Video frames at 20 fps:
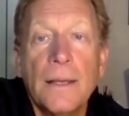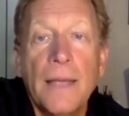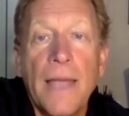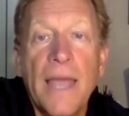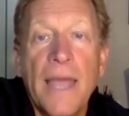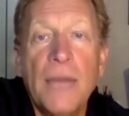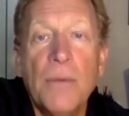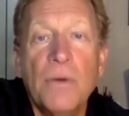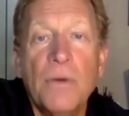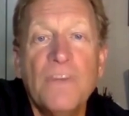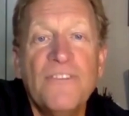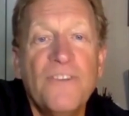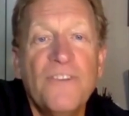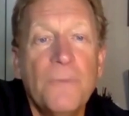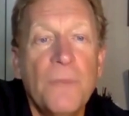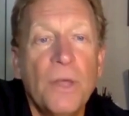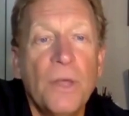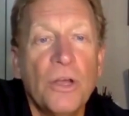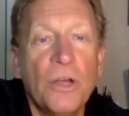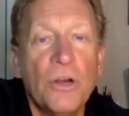Anyone
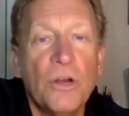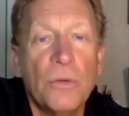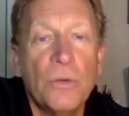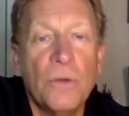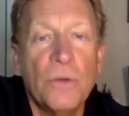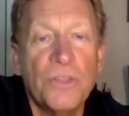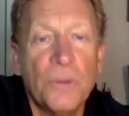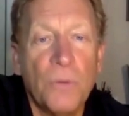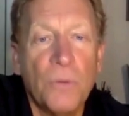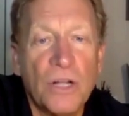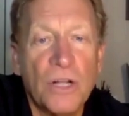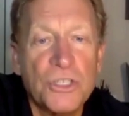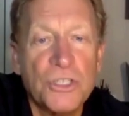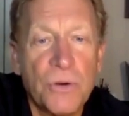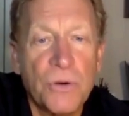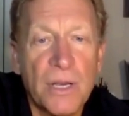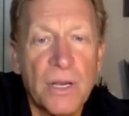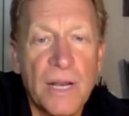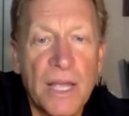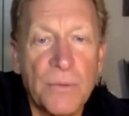familiar with the Welch
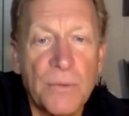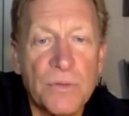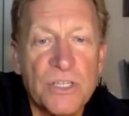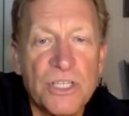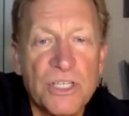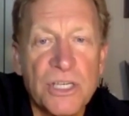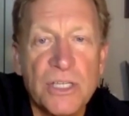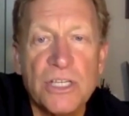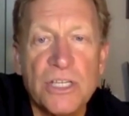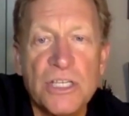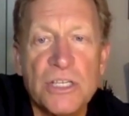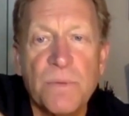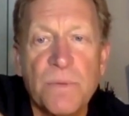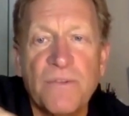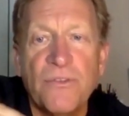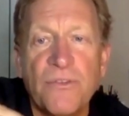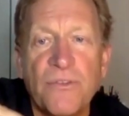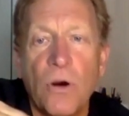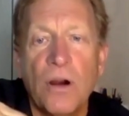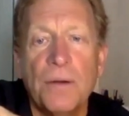Grid? Anyone seen this
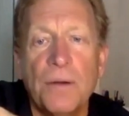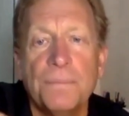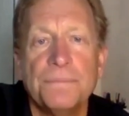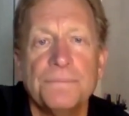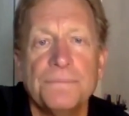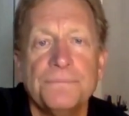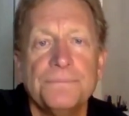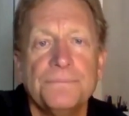before?